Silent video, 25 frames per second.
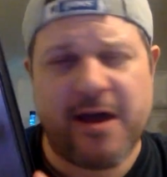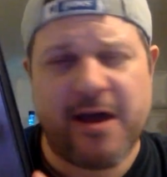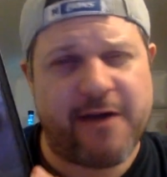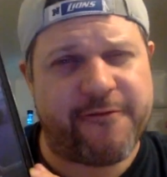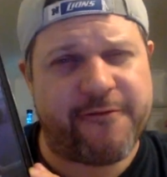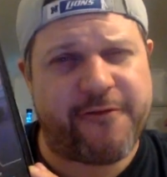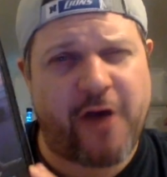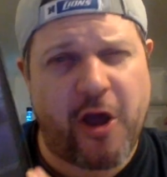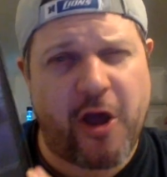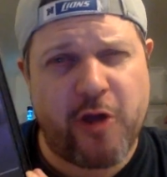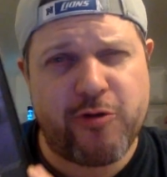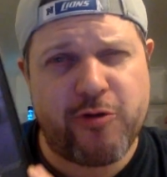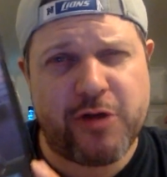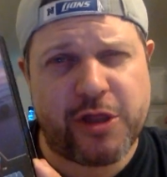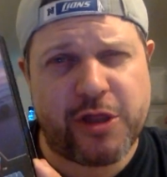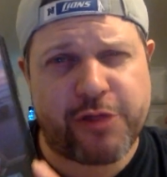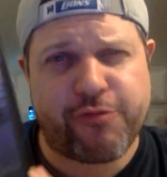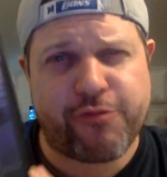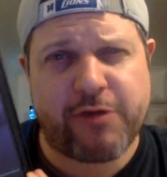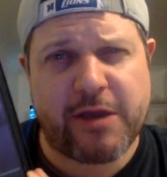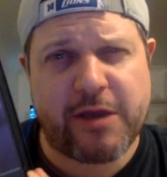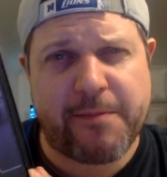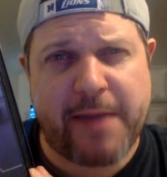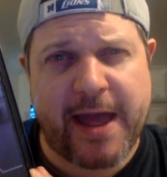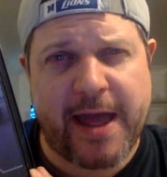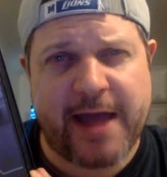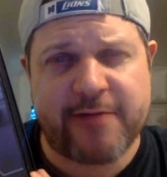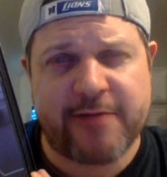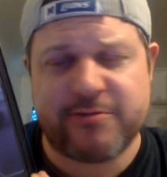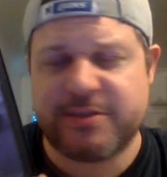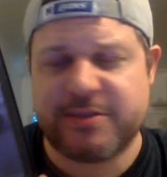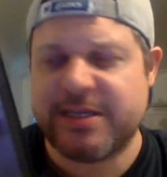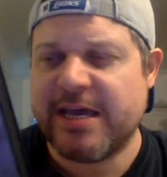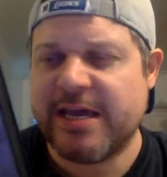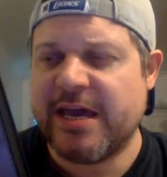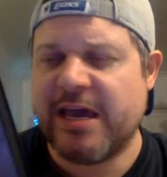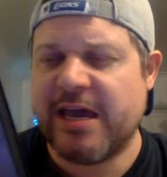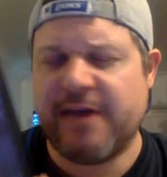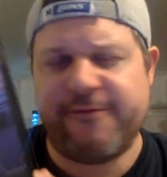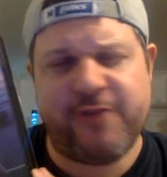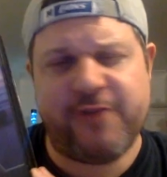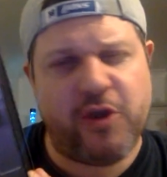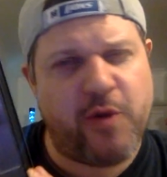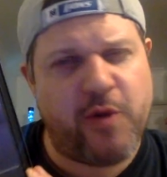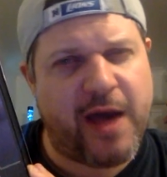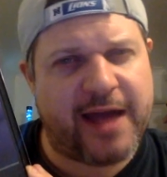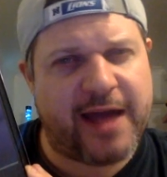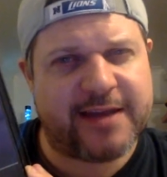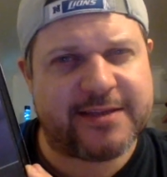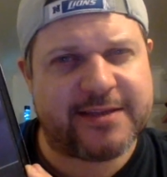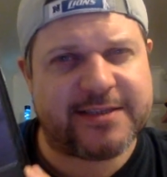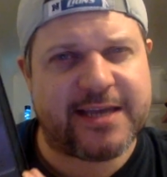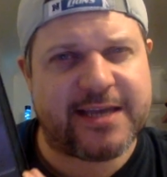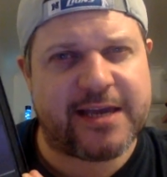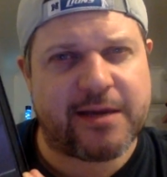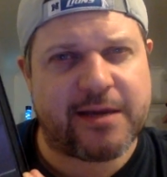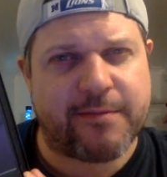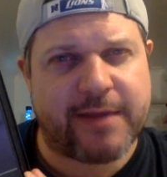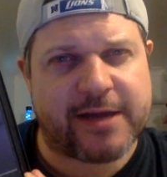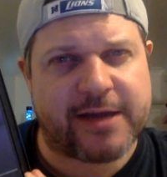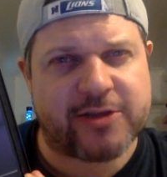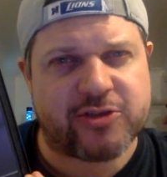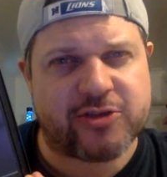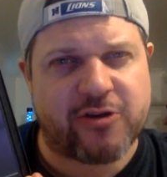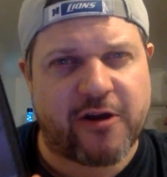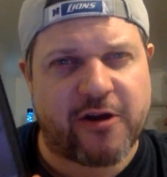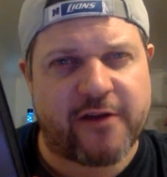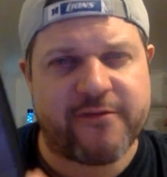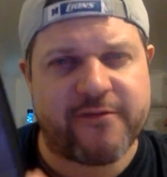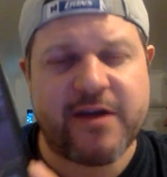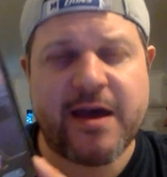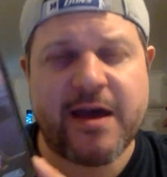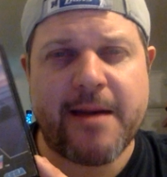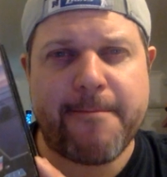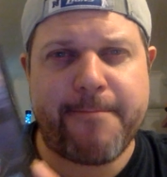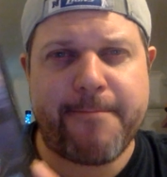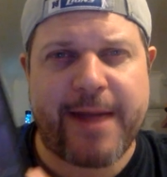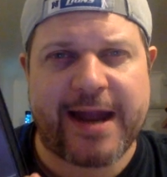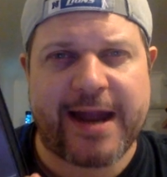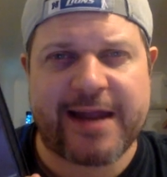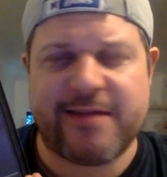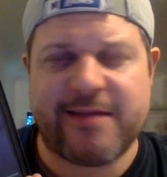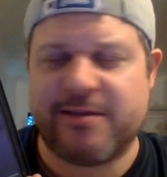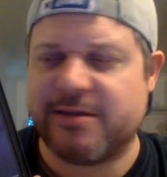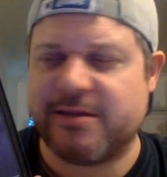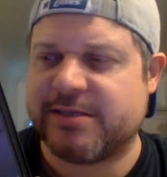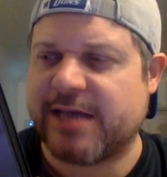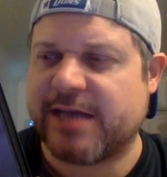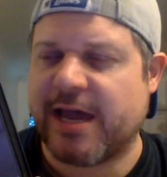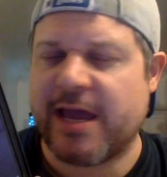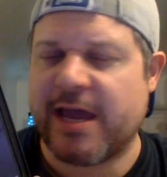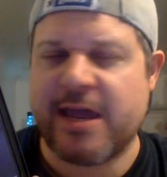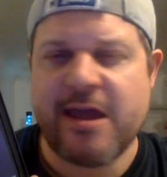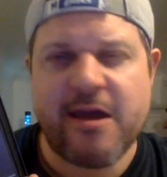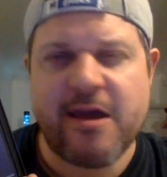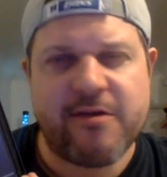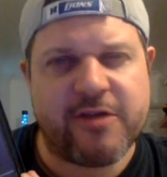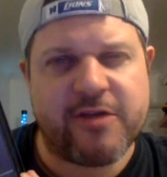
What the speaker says: And for only £3, if you had a Sega Mega Drive back in the day,